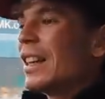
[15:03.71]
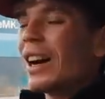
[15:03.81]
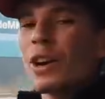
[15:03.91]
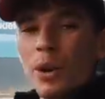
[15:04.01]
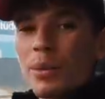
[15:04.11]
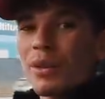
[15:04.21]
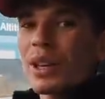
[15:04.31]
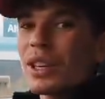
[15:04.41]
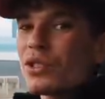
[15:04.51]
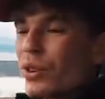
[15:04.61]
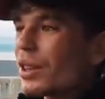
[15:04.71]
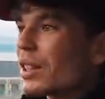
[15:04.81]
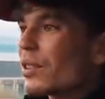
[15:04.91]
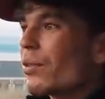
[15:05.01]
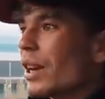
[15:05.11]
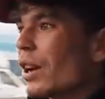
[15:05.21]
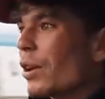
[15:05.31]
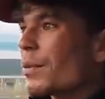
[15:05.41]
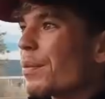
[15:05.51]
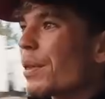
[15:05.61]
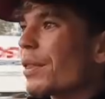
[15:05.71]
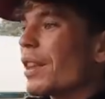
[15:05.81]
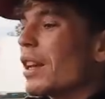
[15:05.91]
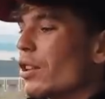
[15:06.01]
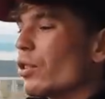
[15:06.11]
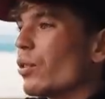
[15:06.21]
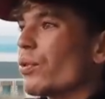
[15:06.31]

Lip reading: I hope you really enjoyed this video. Thank you to